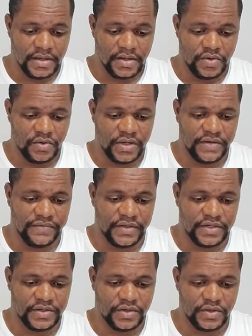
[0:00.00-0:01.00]
good
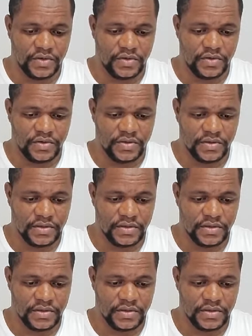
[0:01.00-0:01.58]
evening to you.